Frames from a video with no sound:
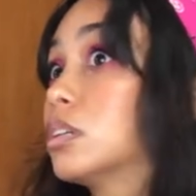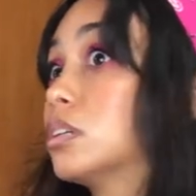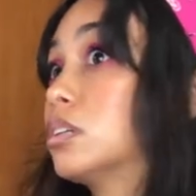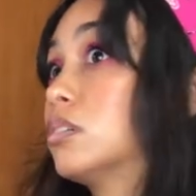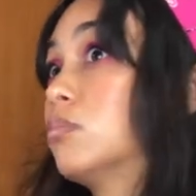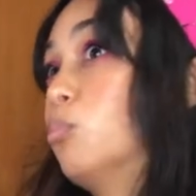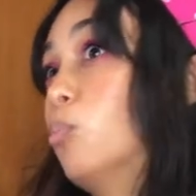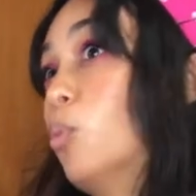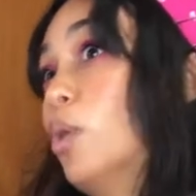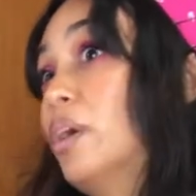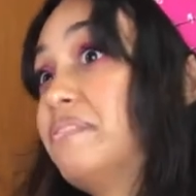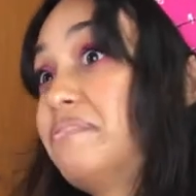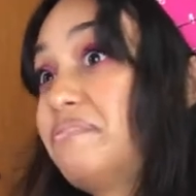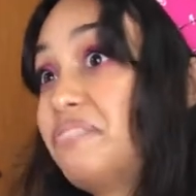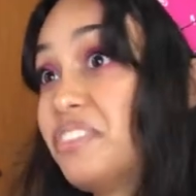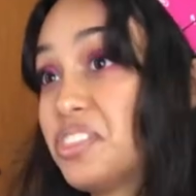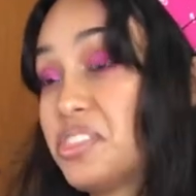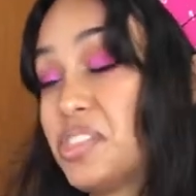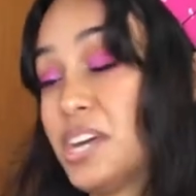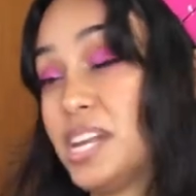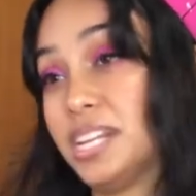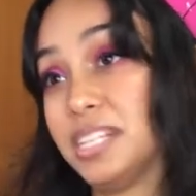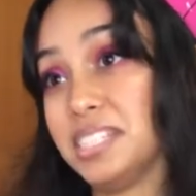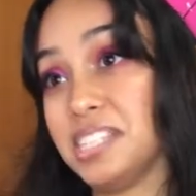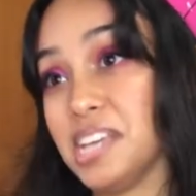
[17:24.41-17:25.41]
One fifth
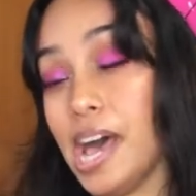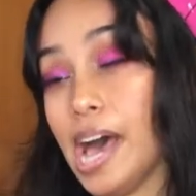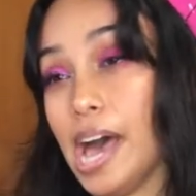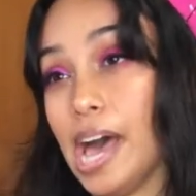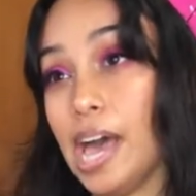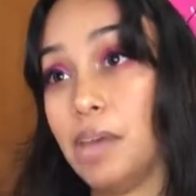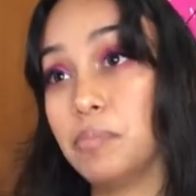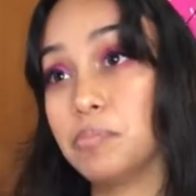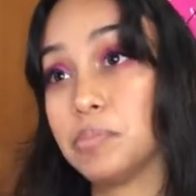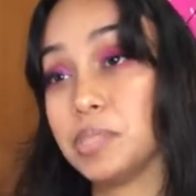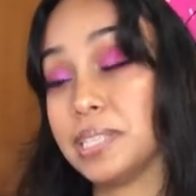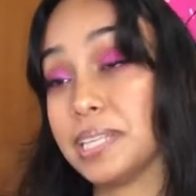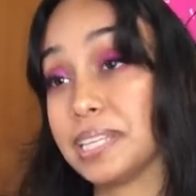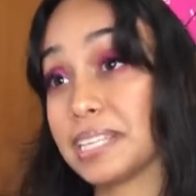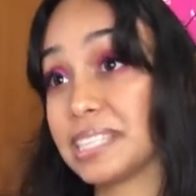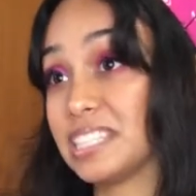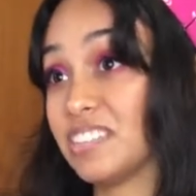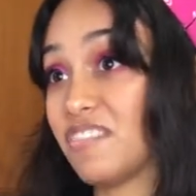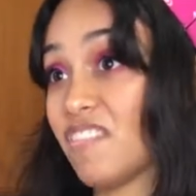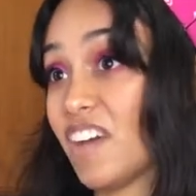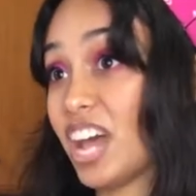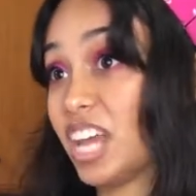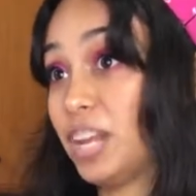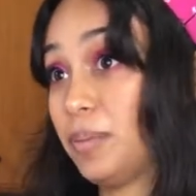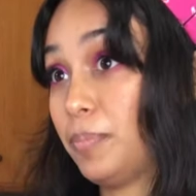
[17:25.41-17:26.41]
at a time, six
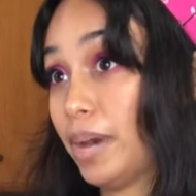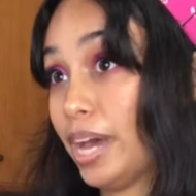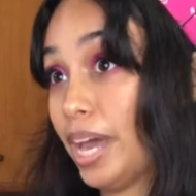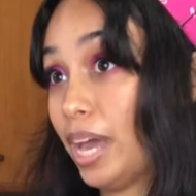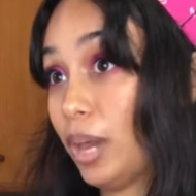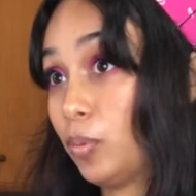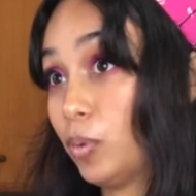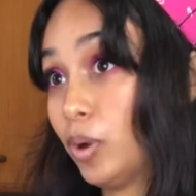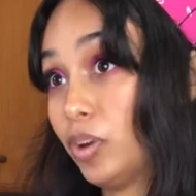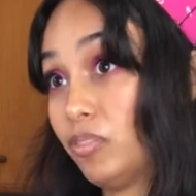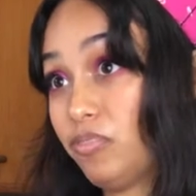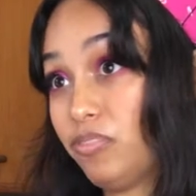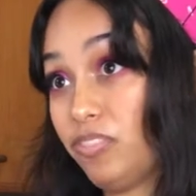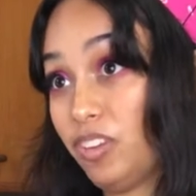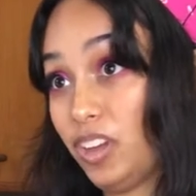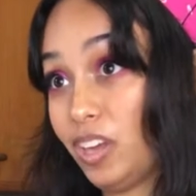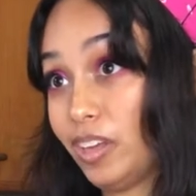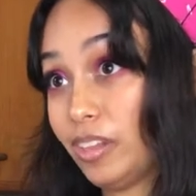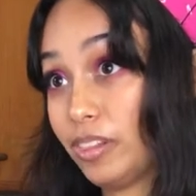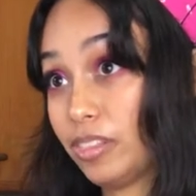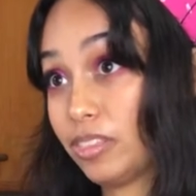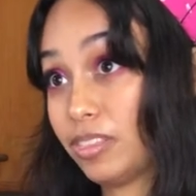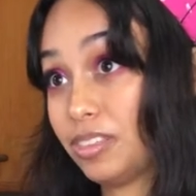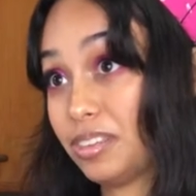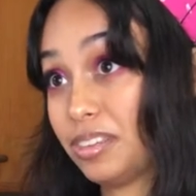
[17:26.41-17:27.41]
divided by one
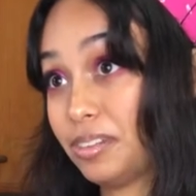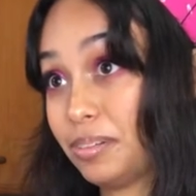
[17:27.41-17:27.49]
fifth.